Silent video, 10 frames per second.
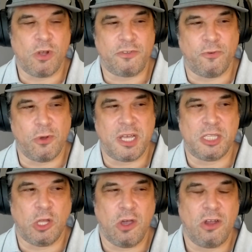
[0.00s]
worked for a
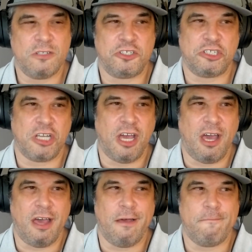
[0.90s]
large,
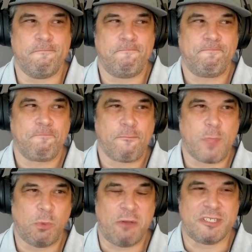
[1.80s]

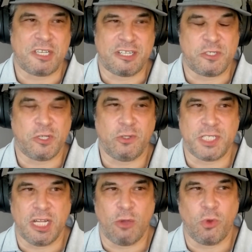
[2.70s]
when I was a
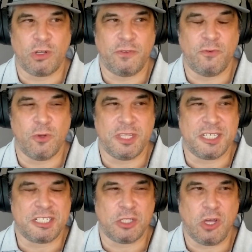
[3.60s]
consultant, I worked for
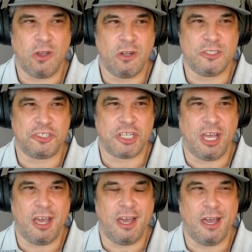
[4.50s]
this large,
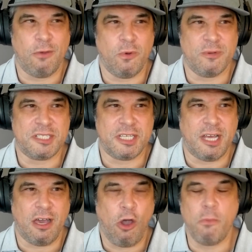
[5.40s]

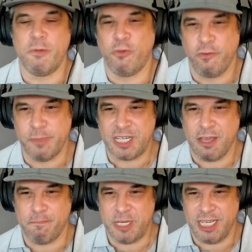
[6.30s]
home improvement
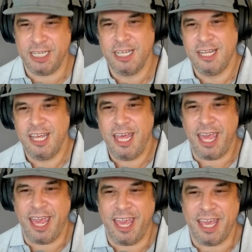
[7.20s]
company.
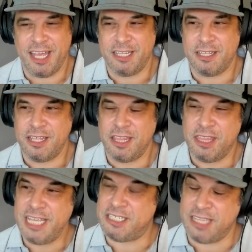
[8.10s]
And
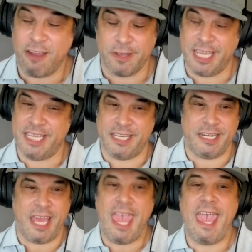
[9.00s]
they
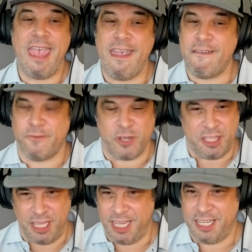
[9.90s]
segregated
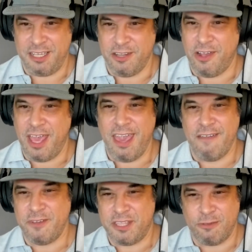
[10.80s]
everything.
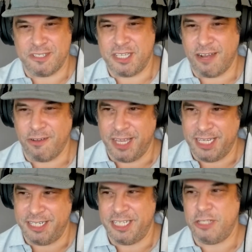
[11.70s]
Everything was
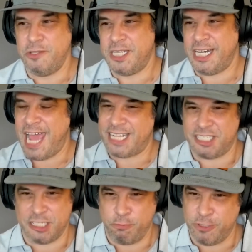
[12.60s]
segregated, and you needed
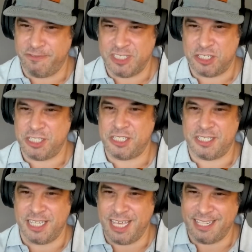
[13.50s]
access
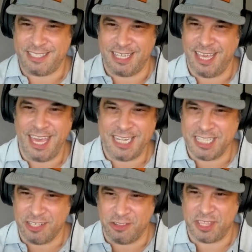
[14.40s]
privileges to get to
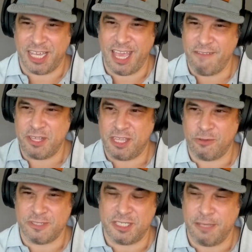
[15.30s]
any little thing.
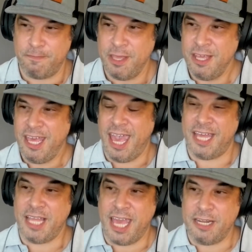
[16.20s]
Everything was deep.
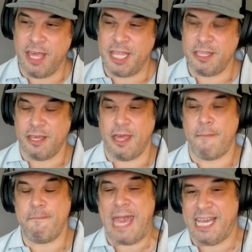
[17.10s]

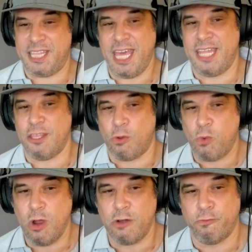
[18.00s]
And back then there
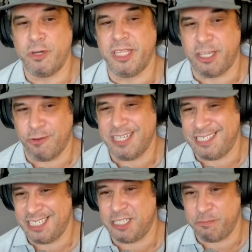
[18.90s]
weren't really
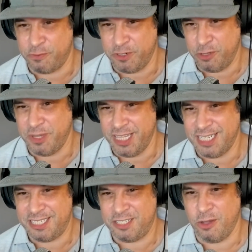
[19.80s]
great systems for doing
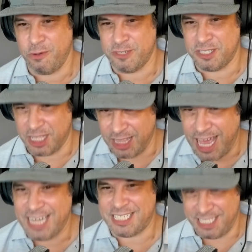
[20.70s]
this. So it was a
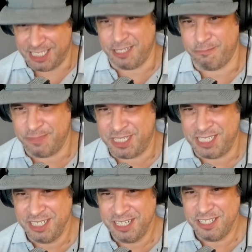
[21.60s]
lot of systems